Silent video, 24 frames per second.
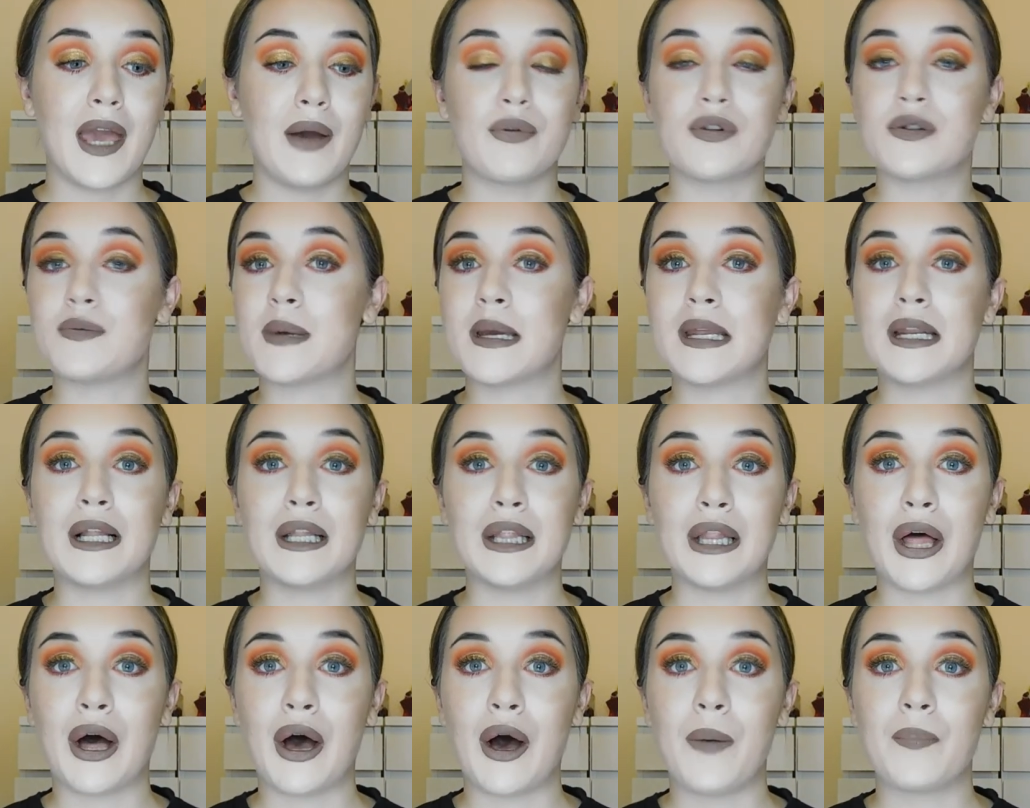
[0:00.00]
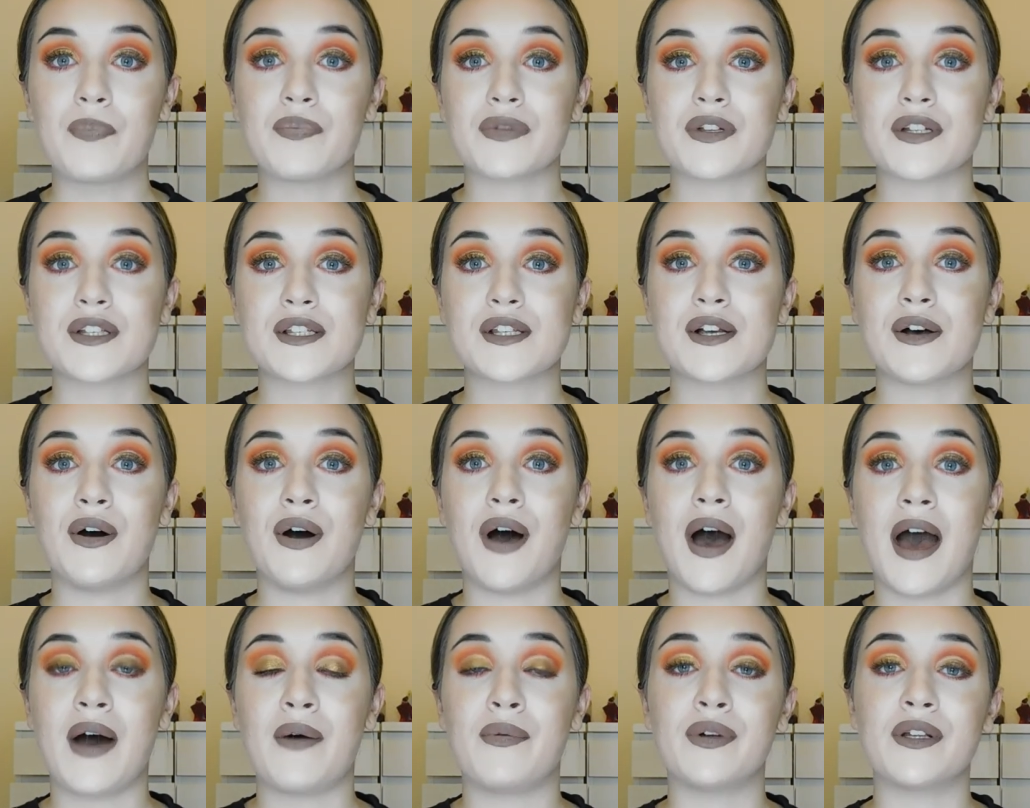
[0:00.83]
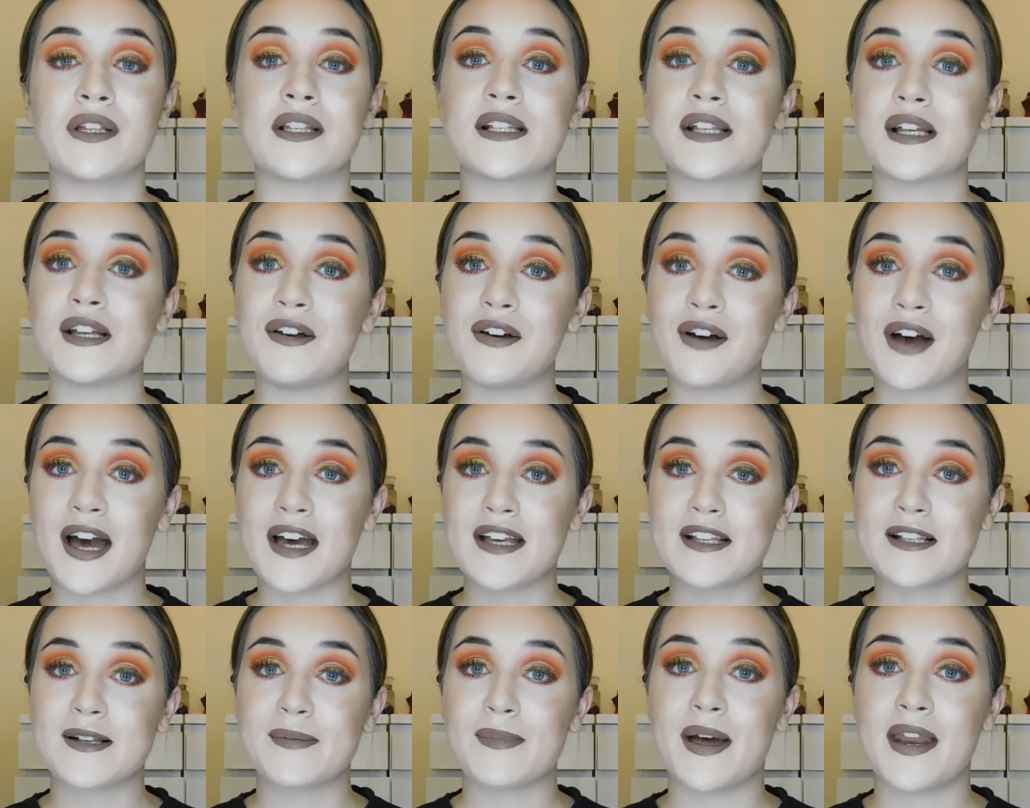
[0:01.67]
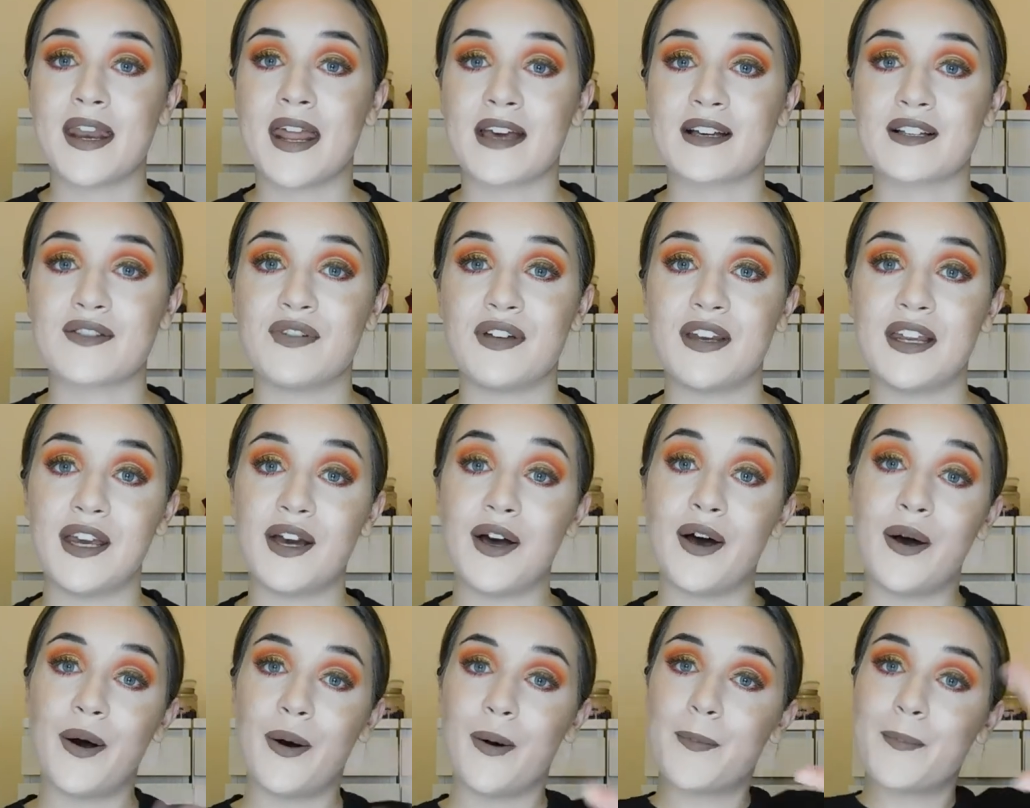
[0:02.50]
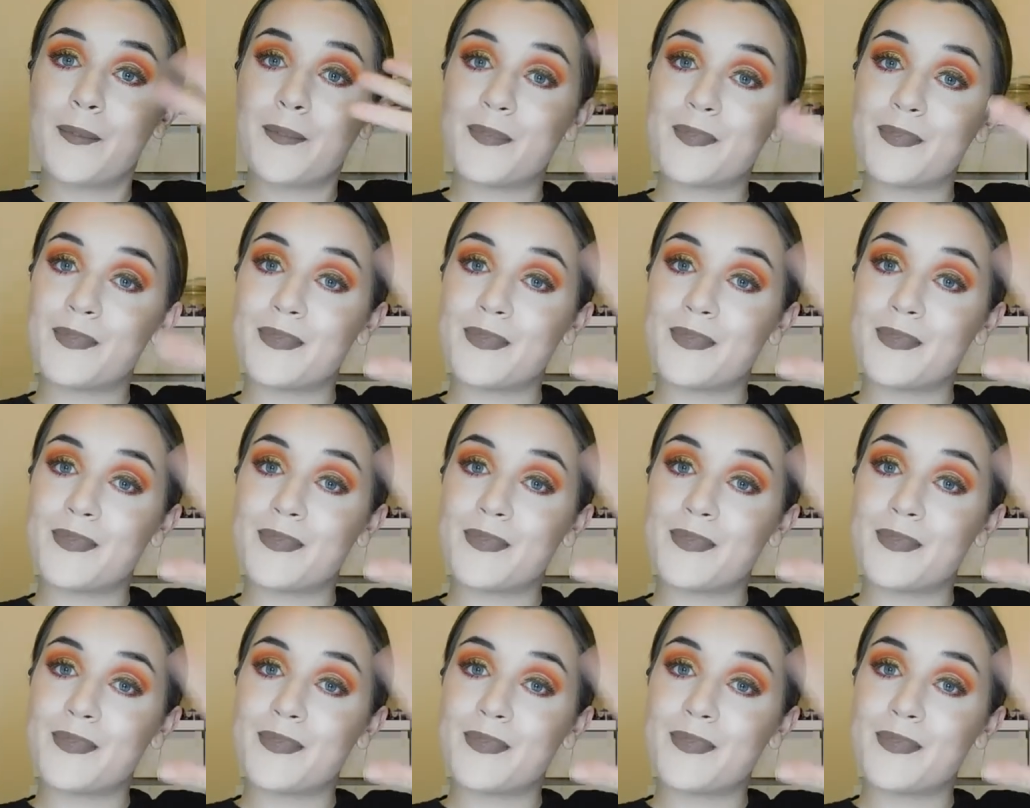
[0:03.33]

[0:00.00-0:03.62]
It would mean a lot. So I will see you guys in my next video.